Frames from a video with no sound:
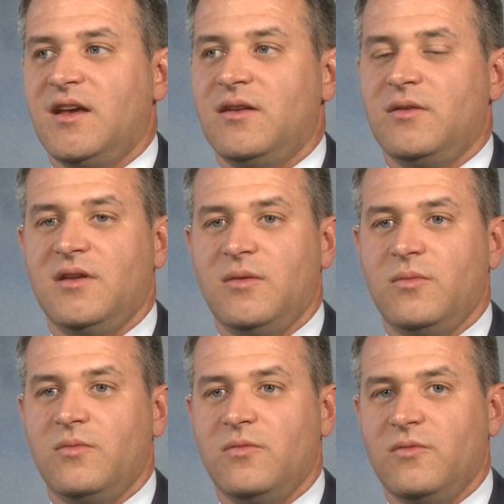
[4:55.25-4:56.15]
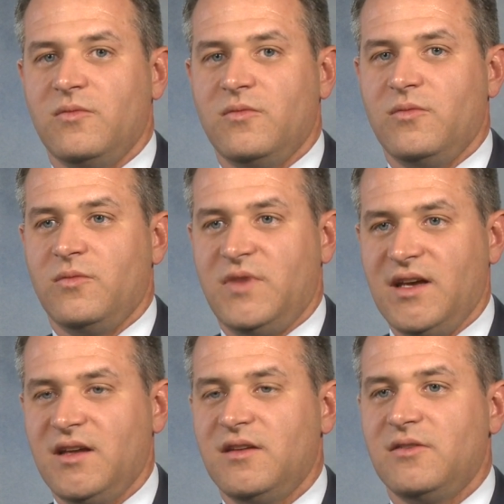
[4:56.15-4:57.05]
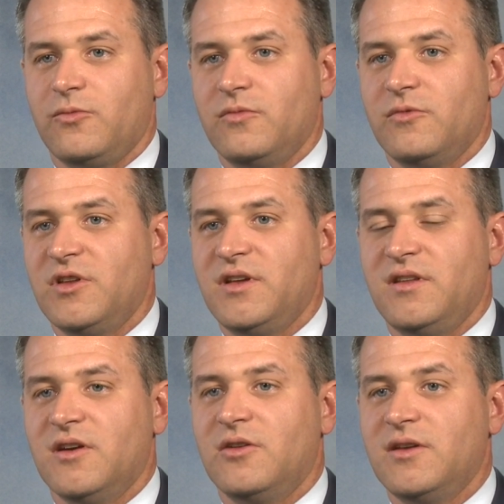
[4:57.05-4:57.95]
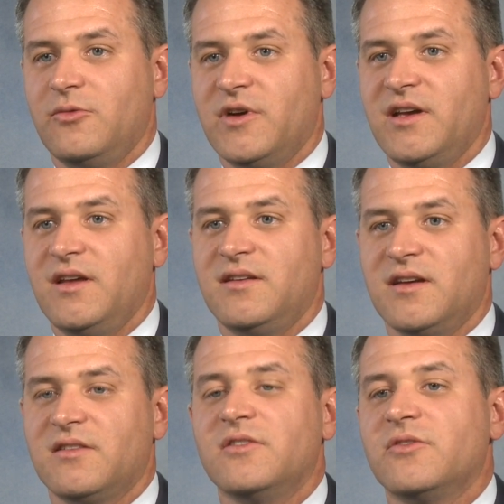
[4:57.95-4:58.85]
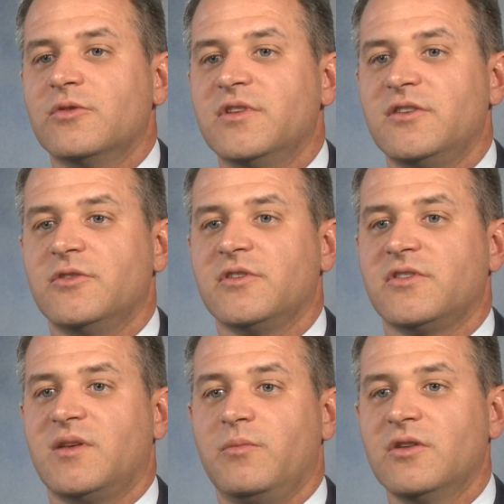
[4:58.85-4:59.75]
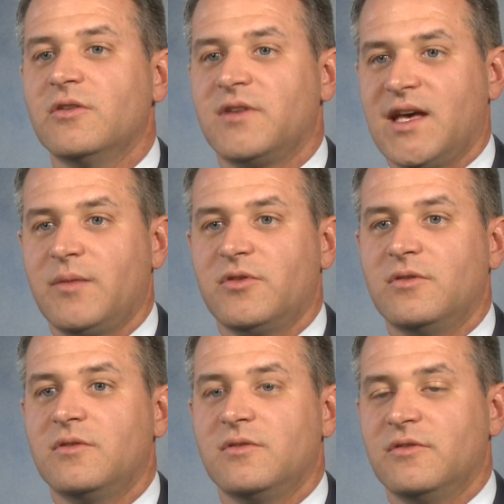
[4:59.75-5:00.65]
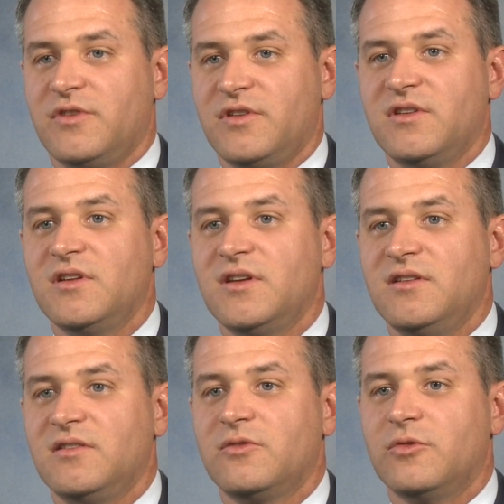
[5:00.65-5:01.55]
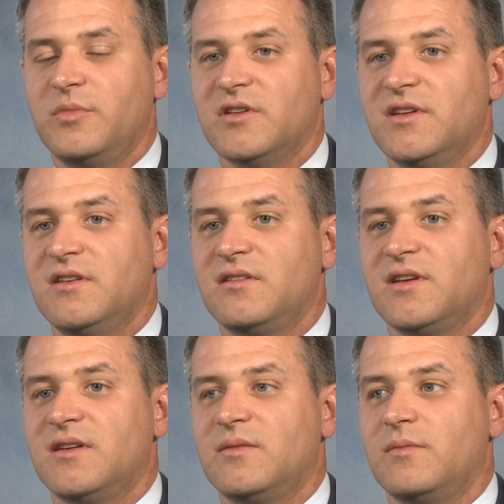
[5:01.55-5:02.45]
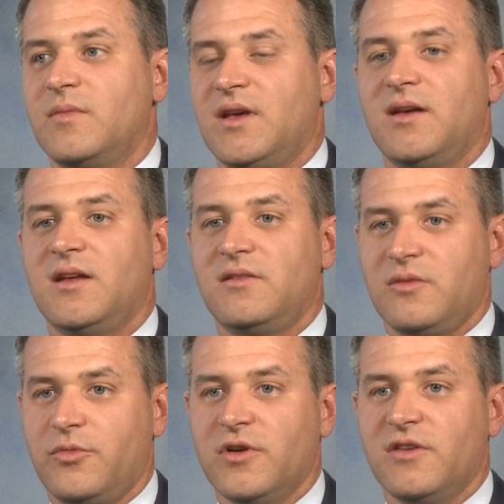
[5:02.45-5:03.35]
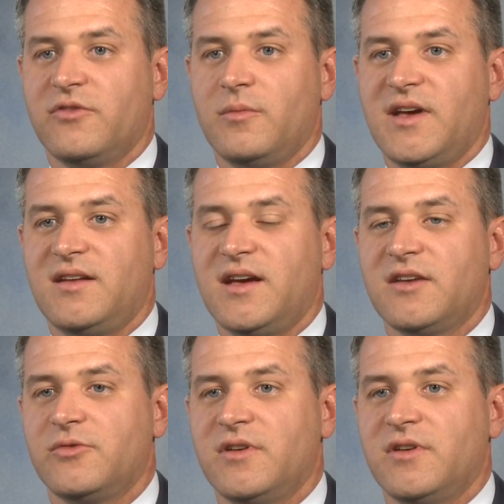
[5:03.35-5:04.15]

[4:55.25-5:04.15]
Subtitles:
And debt is really the only way Texas school districts can build capital or facilities, school buildings, and support it from that tax